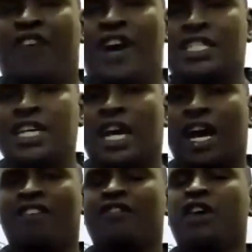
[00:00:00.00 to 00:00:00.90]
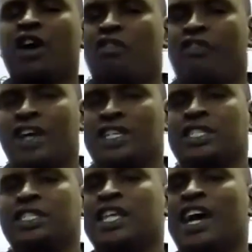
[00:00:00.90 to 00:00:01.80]
first come,
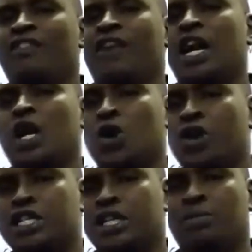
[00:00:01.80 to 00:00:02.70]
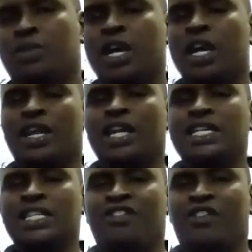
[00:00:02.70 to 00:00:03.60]
first serve algorithm. That
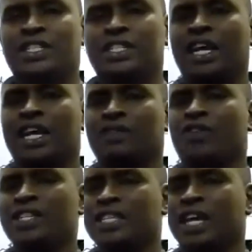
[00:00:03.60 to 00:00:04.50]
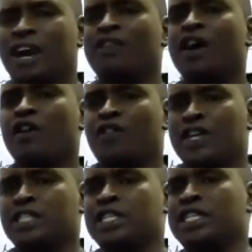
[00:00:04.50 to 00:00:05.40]
is the first come,
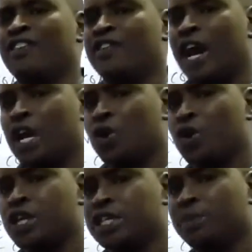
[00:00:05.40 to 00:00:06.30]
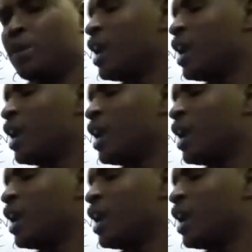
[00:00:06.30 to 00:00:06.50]
first serve algorithm.